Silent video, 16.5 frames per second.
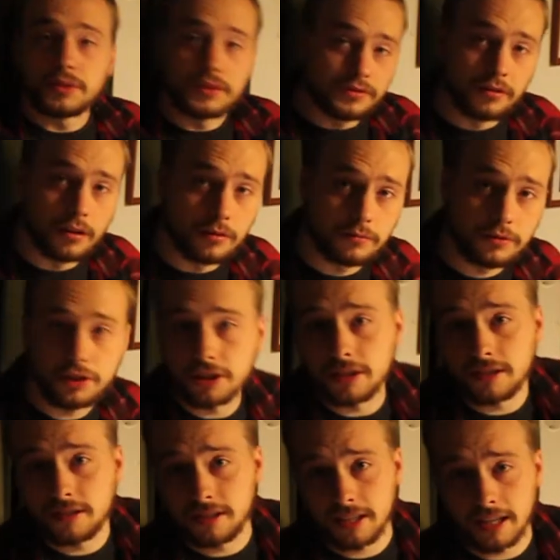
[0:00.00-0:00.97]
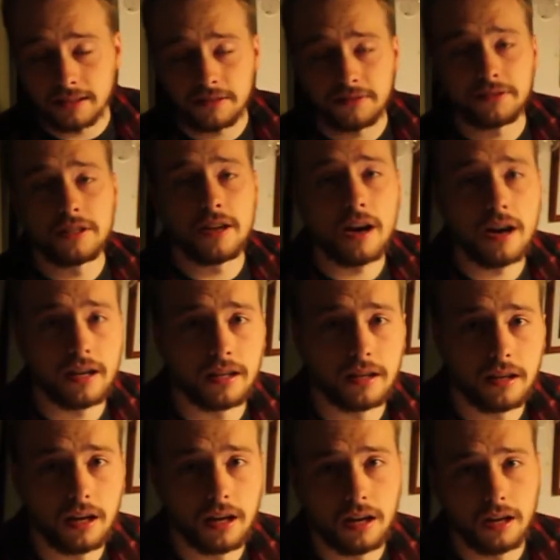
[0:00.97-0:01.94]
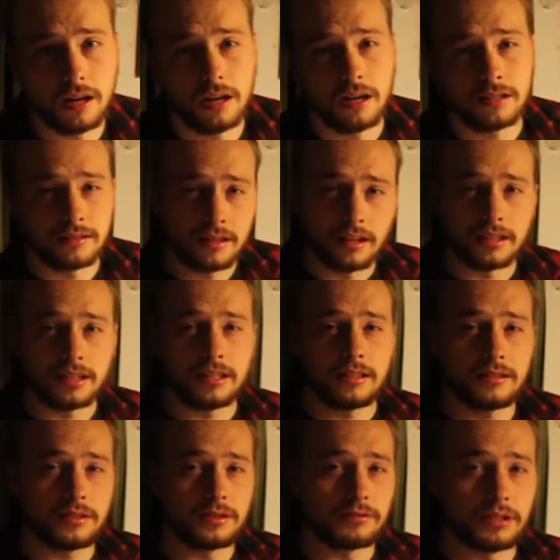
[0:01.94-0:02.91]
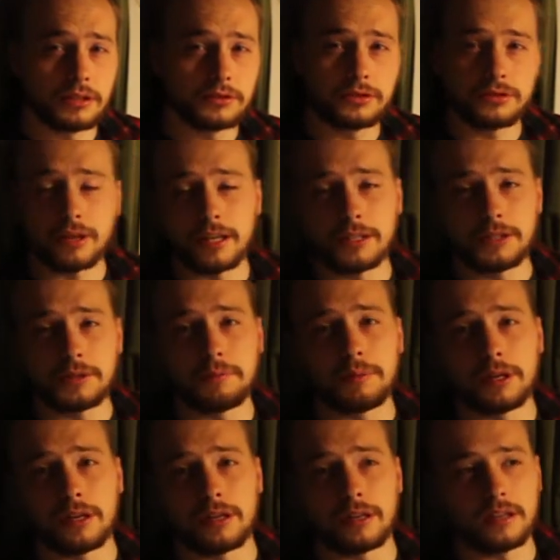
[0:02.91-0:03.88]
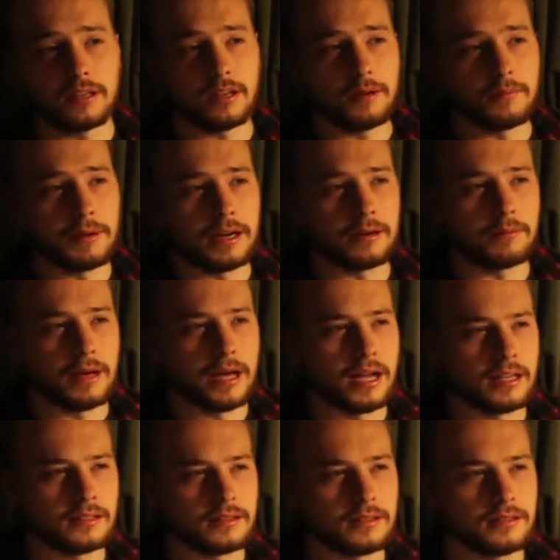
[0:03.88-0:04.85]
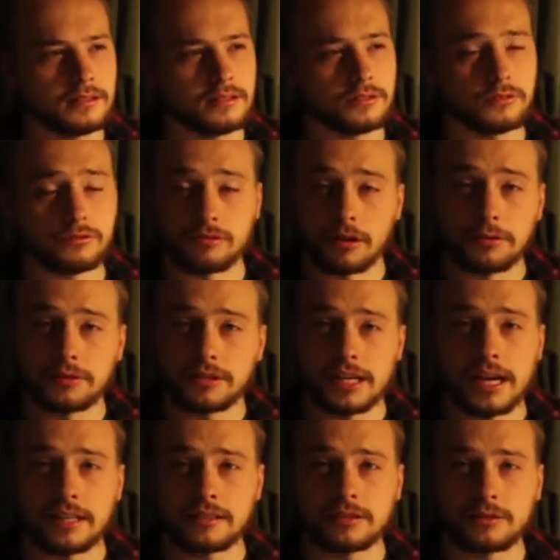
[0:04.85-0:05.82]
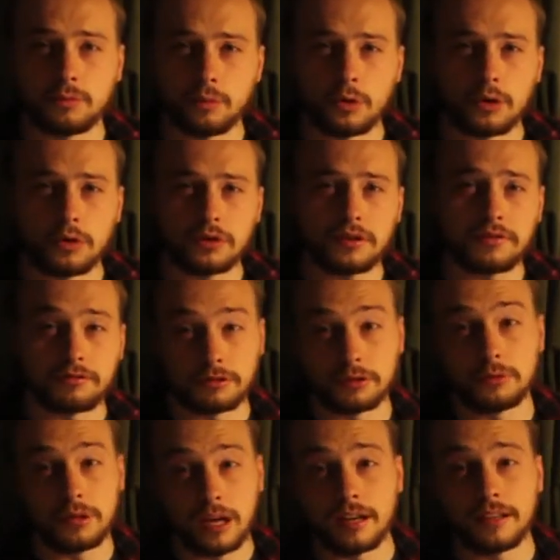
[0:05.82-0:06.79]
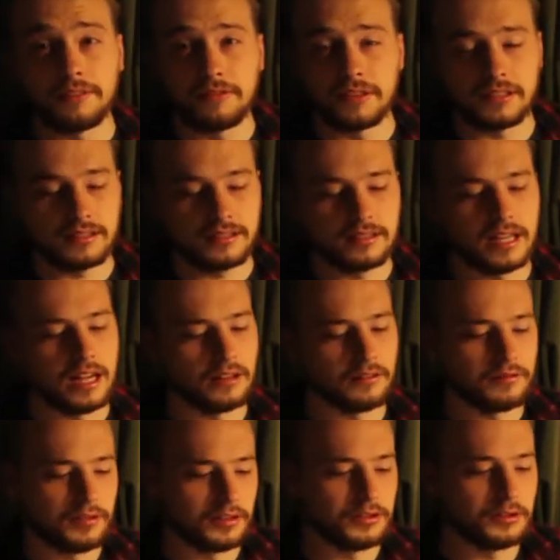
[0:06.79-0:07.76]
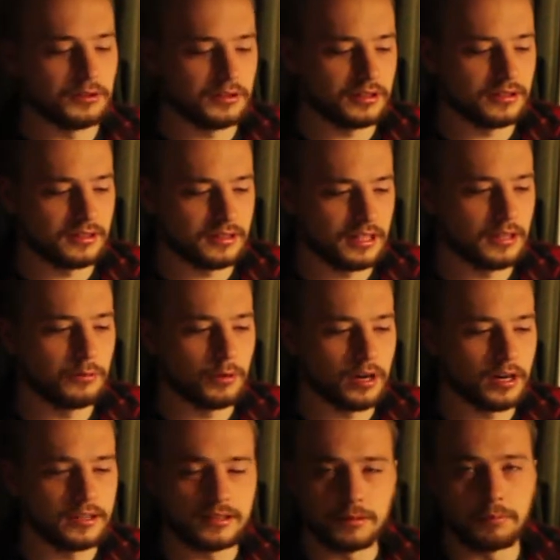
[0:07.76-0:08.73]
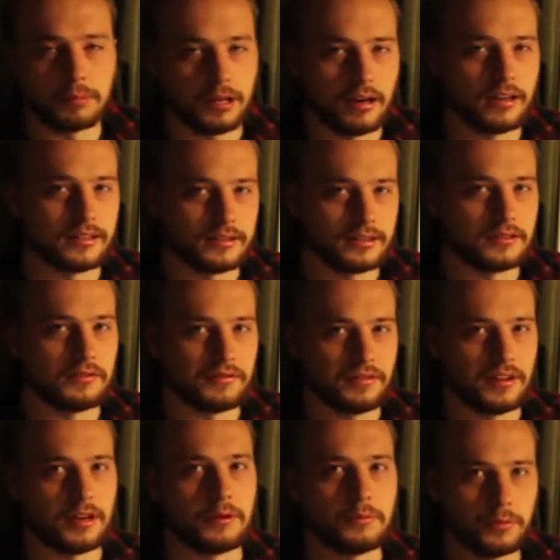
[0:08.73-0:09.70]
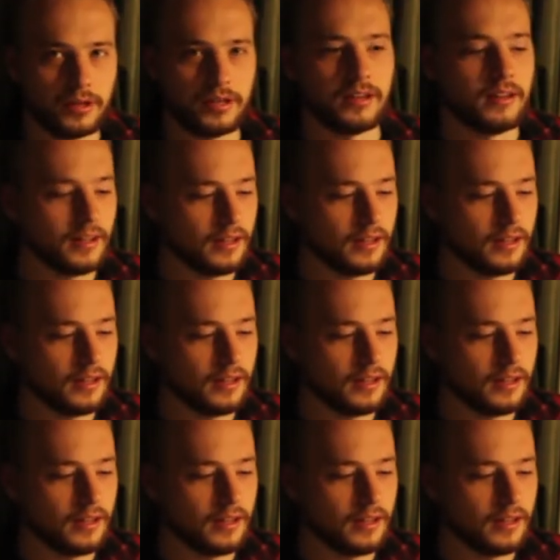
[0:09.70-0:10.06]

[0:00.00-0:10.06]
is from Journey to the End of the Night, a slightly surreal, strange book about a man's grotesque walk through life itself, and you can see why it's applied to the film. We're